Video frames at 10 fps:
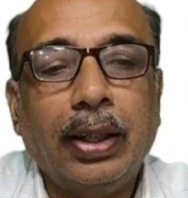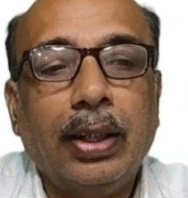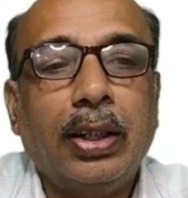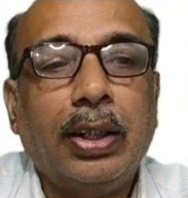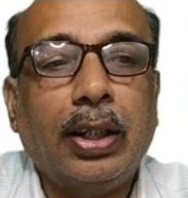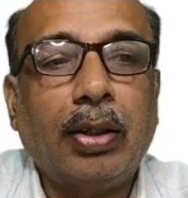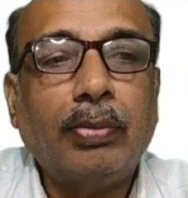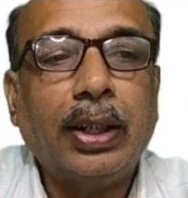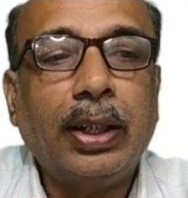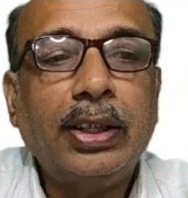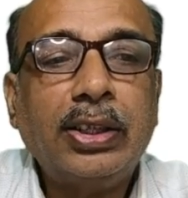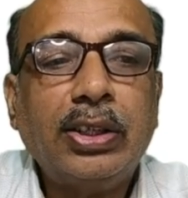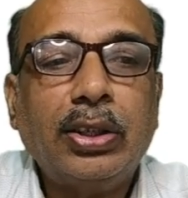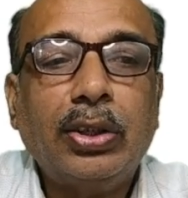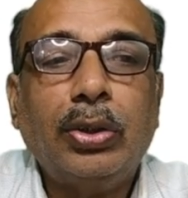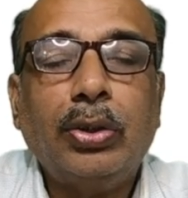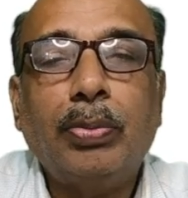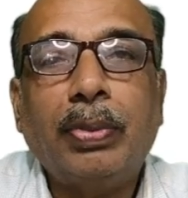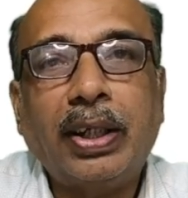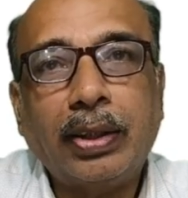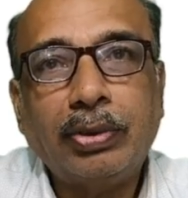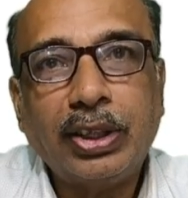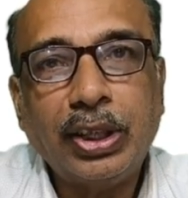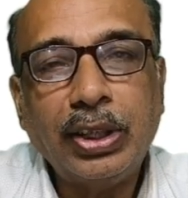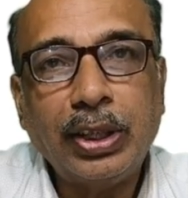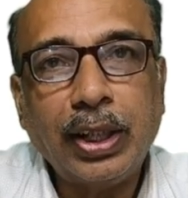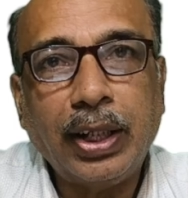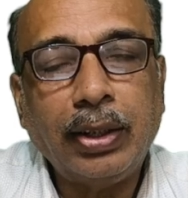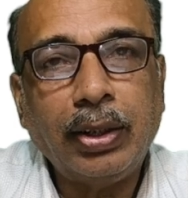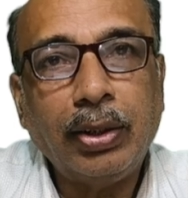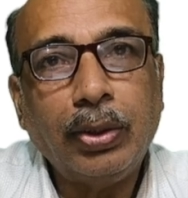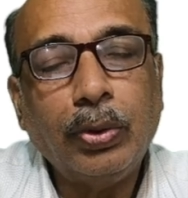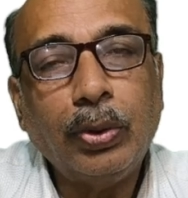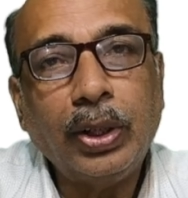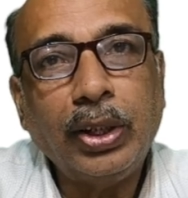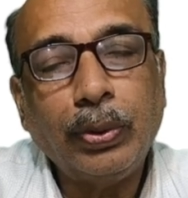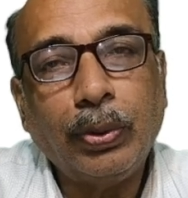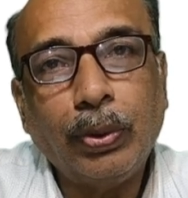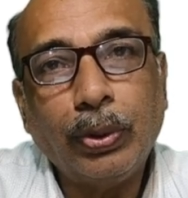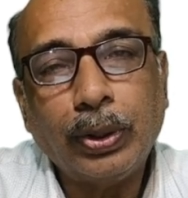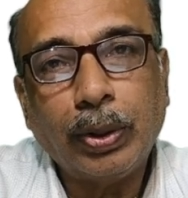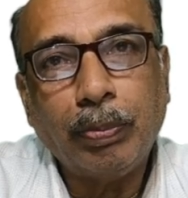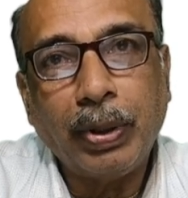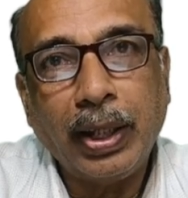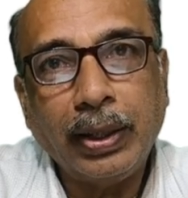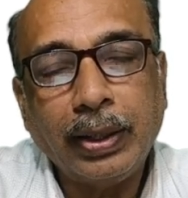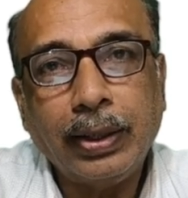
Nowadays, you might have seen that no need to go to the bank,